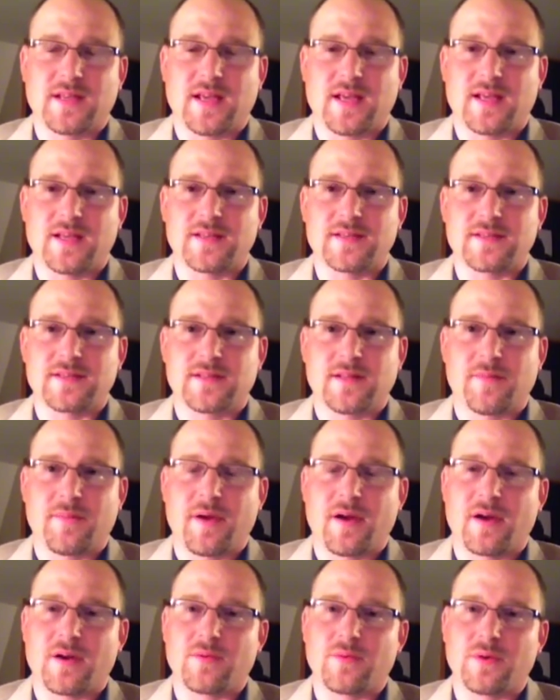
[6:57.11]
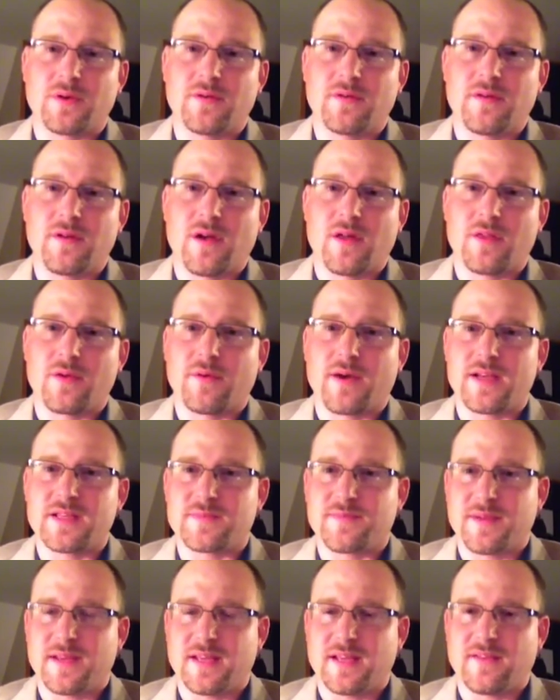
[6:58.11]
as the parent would otherwise
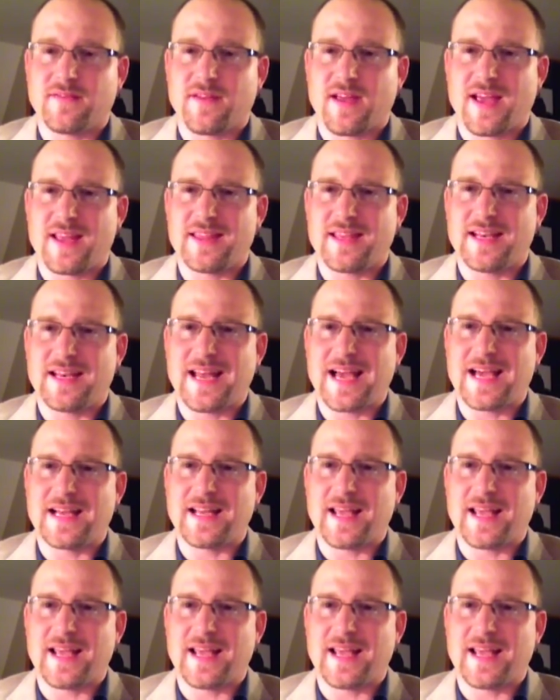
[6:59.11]
be had they not